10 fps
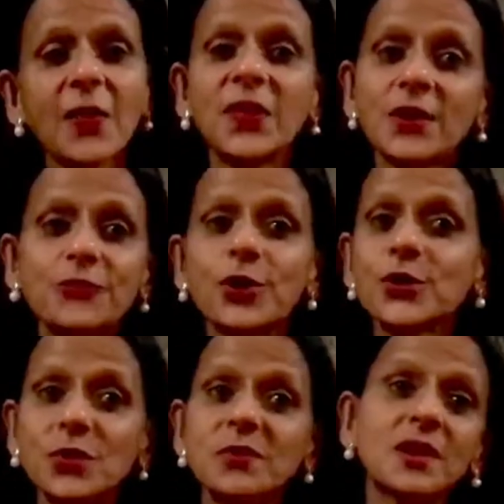therefore you
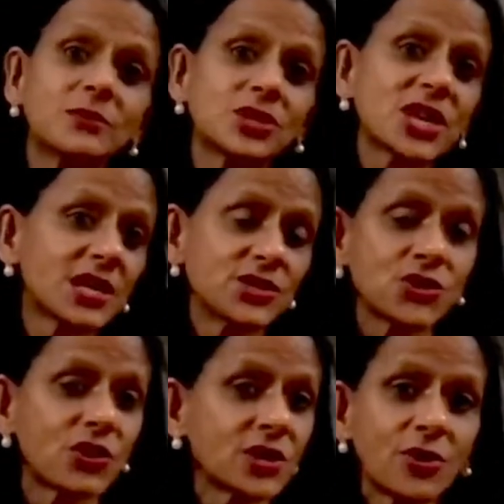will be able to challenge
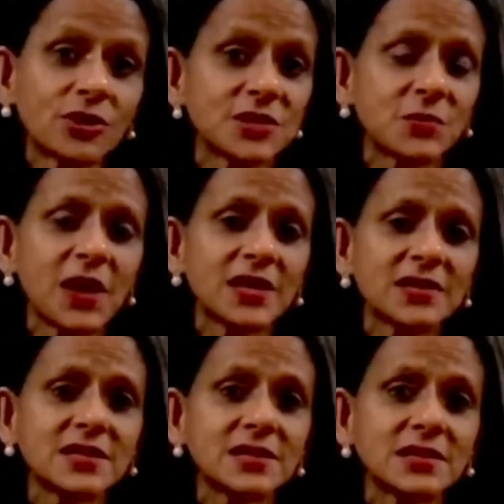your unconscious
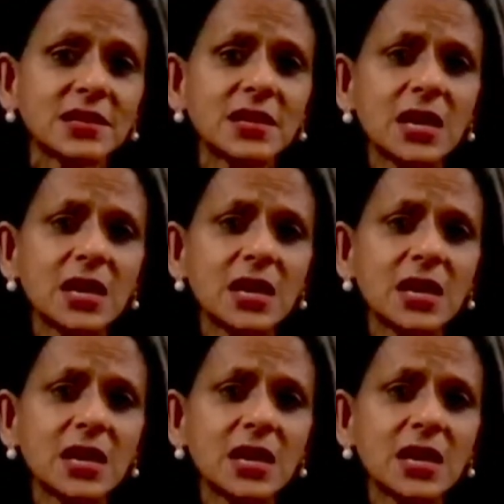biases.